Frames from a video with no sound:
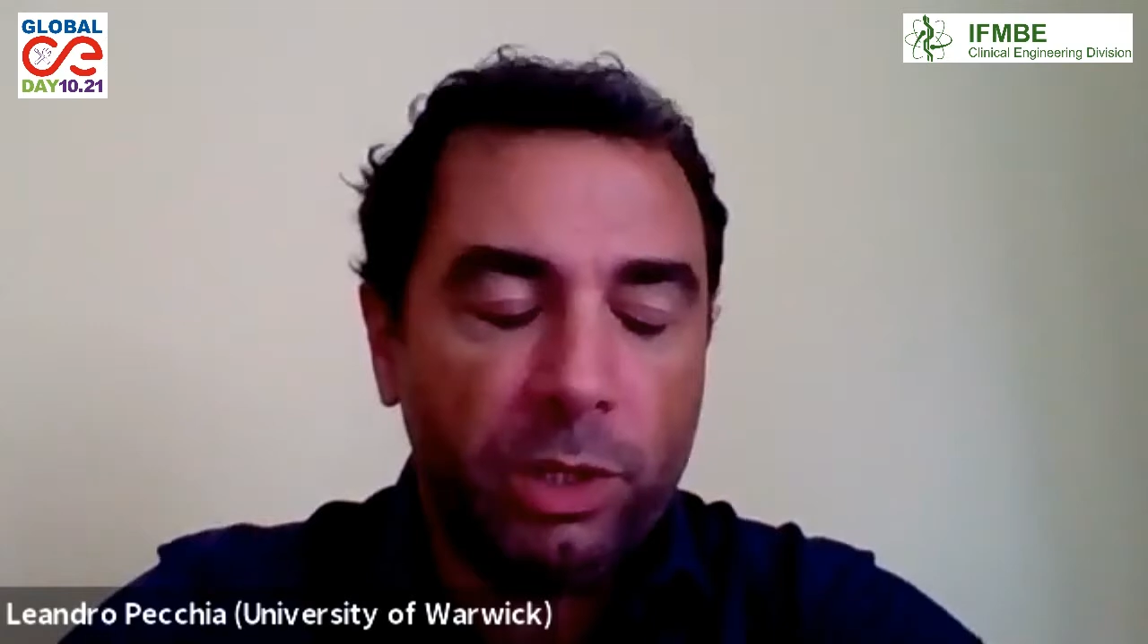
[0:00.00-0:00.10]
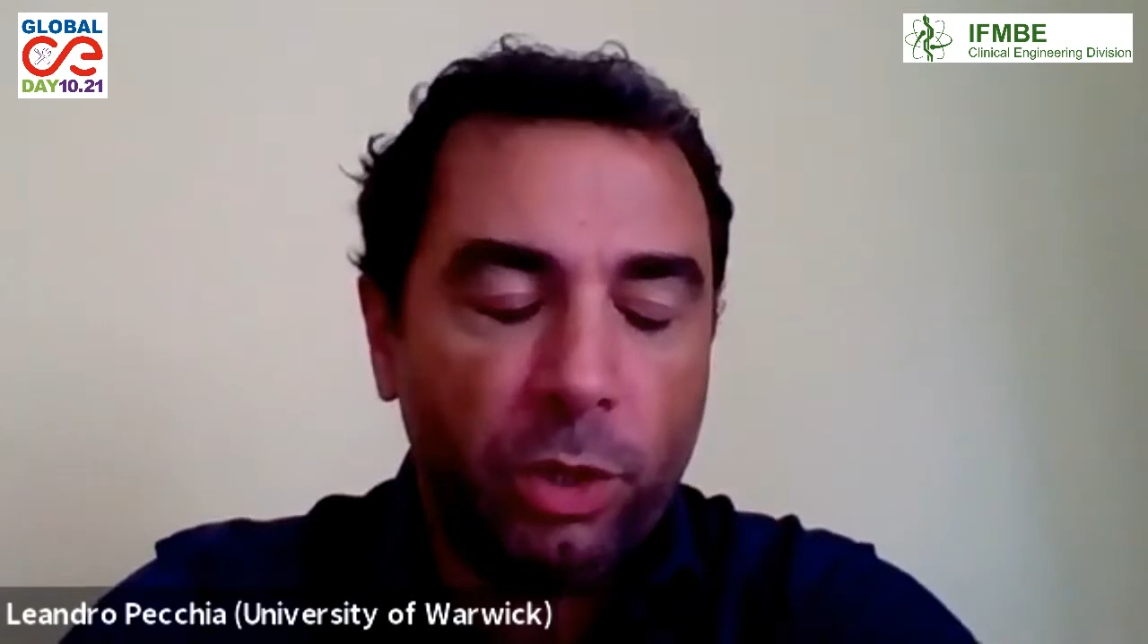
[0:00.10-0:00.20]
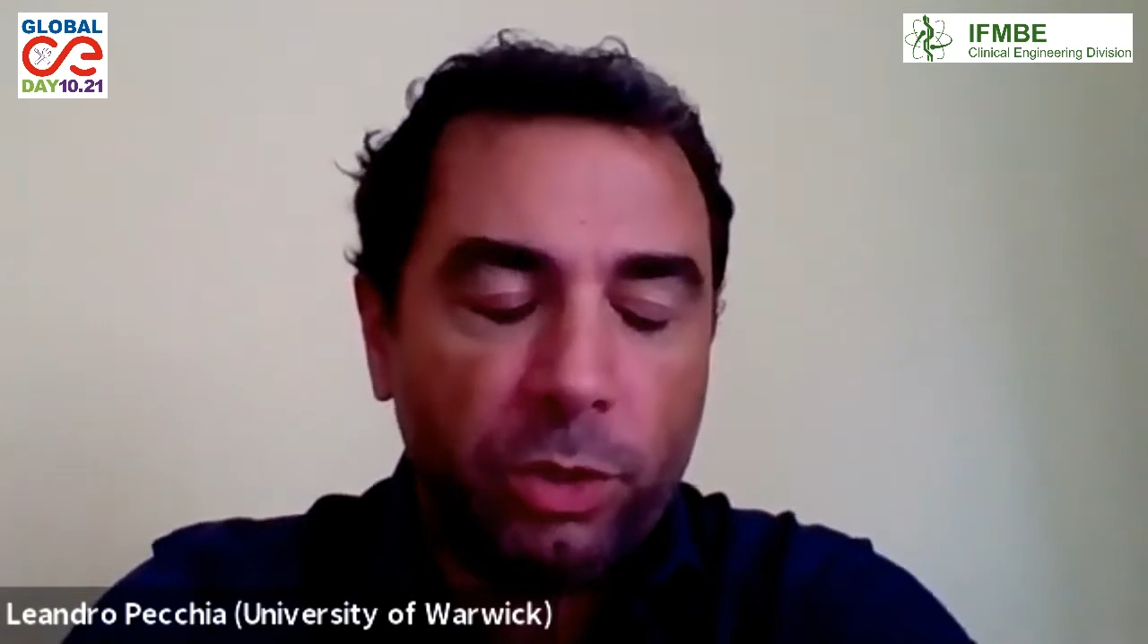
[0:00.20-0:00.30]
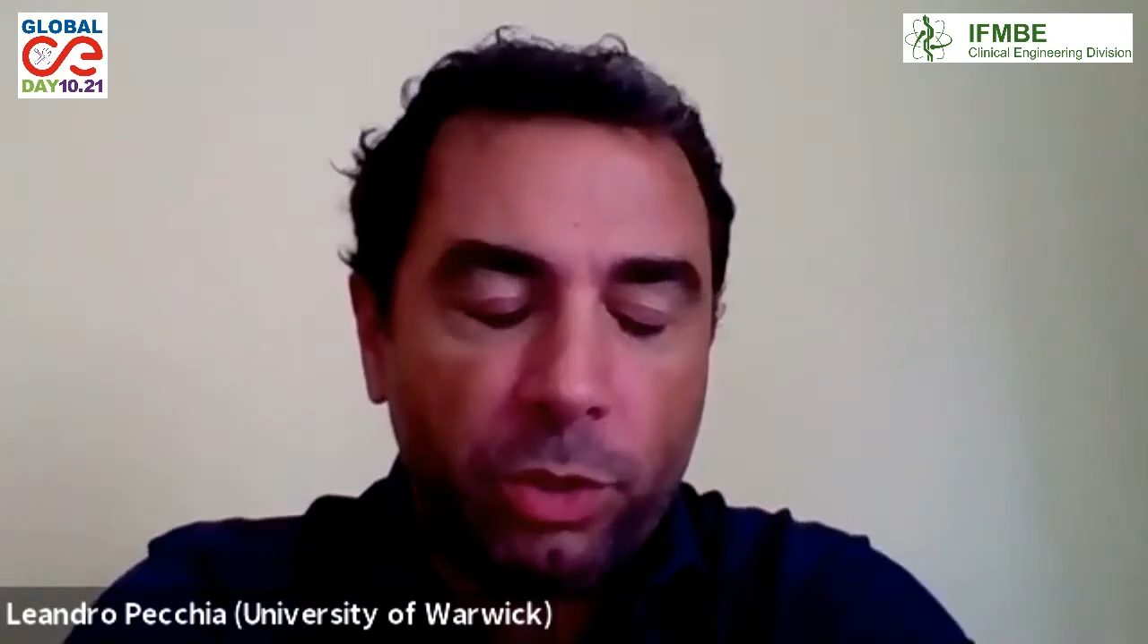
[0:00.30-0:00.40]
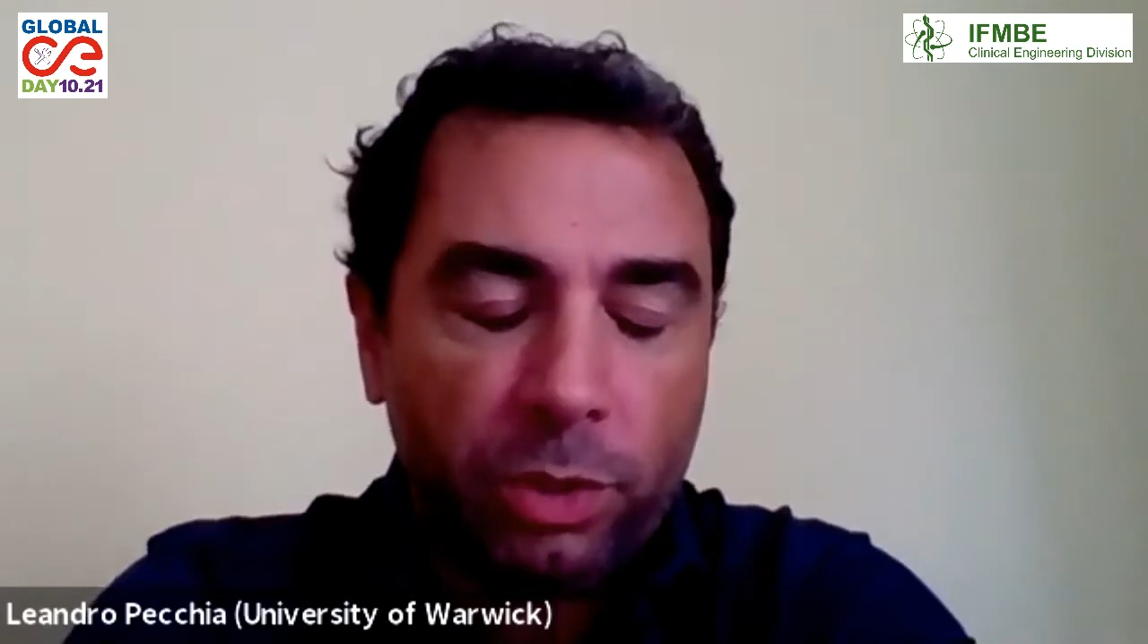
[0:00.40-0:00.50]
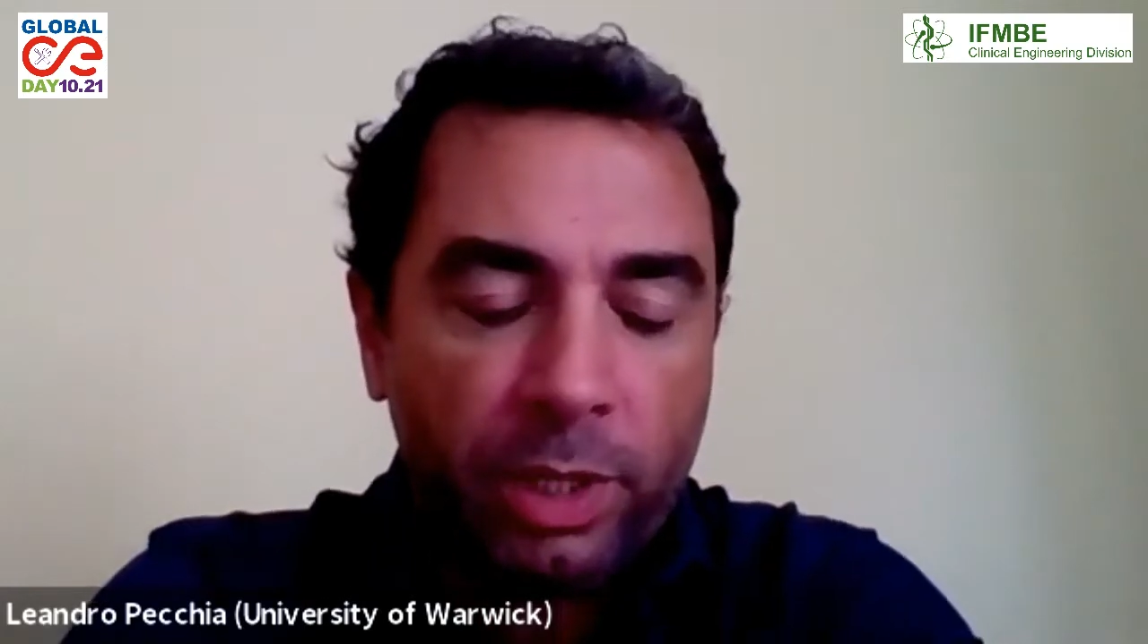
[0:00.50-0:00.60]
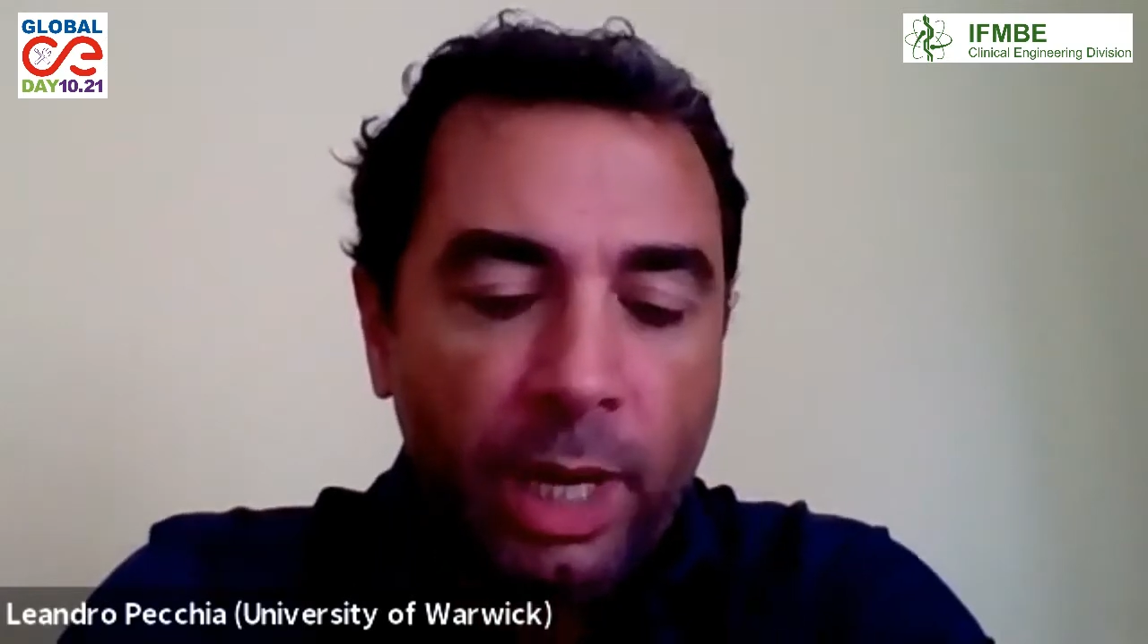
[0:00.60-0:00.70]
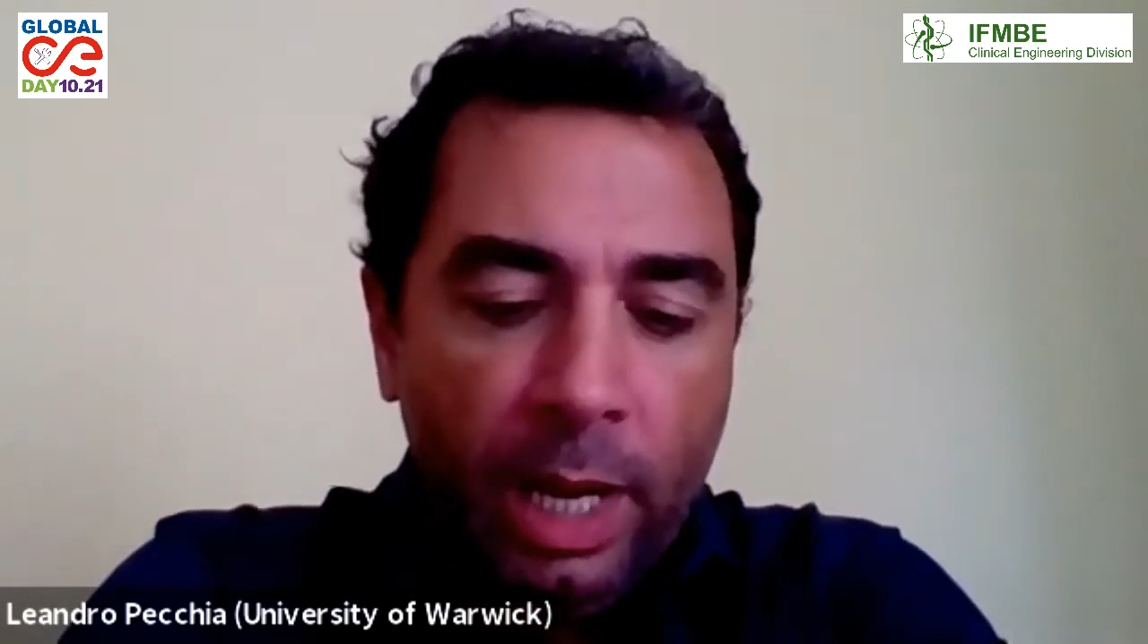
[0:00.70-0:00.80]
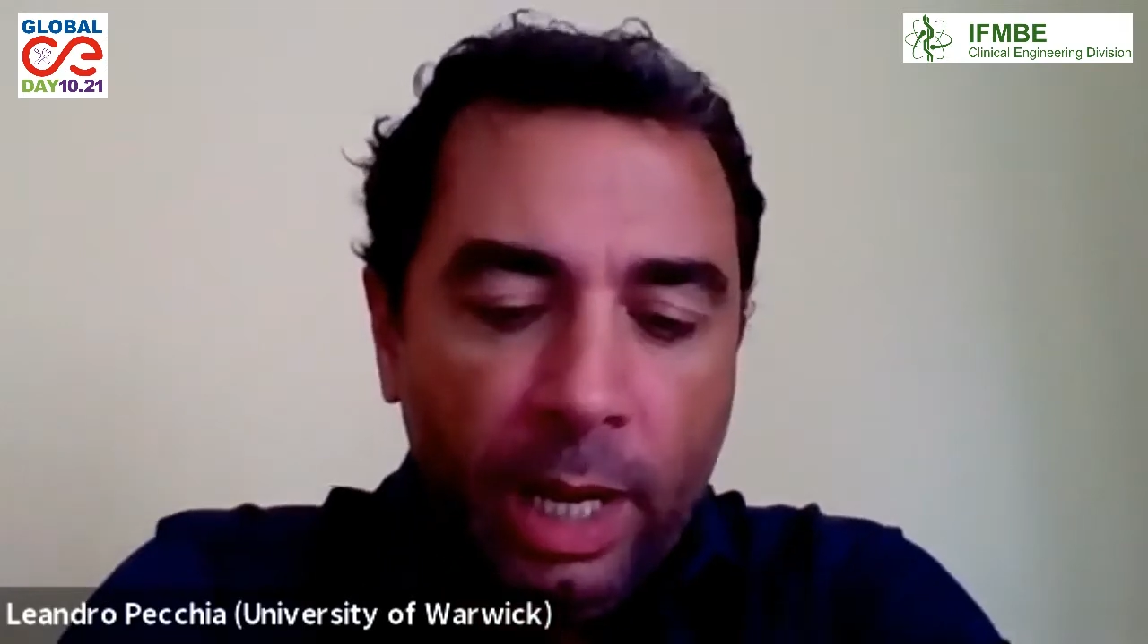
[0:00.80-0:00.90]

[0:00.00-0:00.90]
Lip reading: and Dr.